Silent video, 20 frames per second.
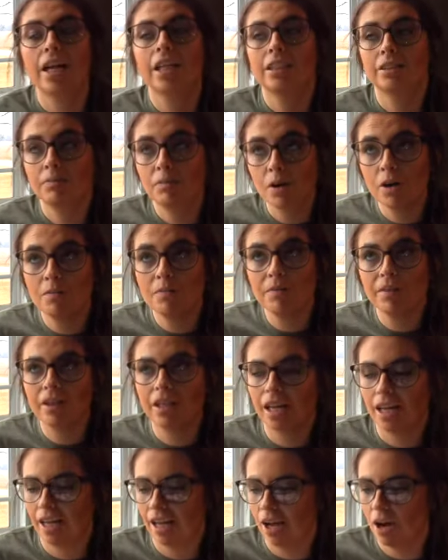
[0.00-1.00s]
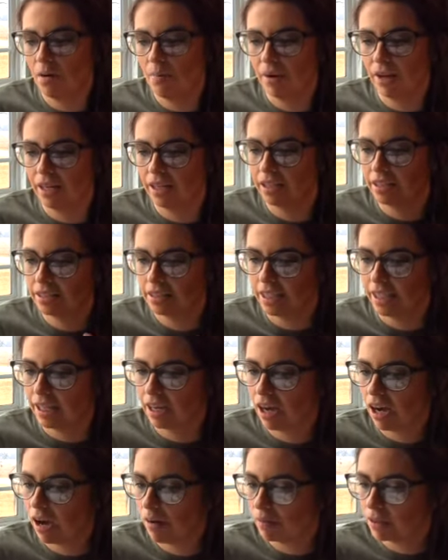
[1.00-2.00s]
It's a more, I hope I didn't
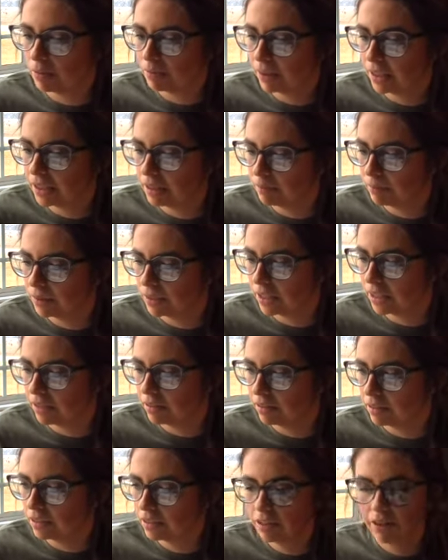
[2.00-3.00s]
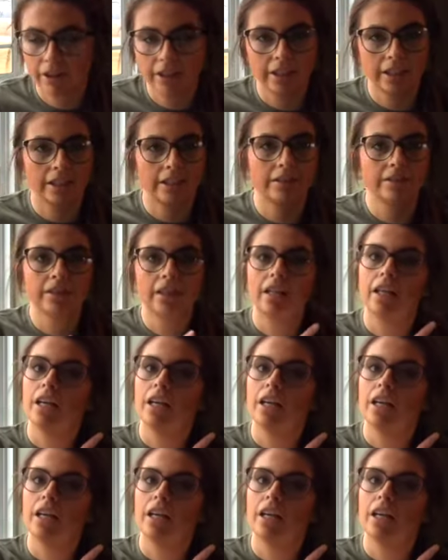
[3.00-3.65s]
say Amish paste potatoes. No, I didn't.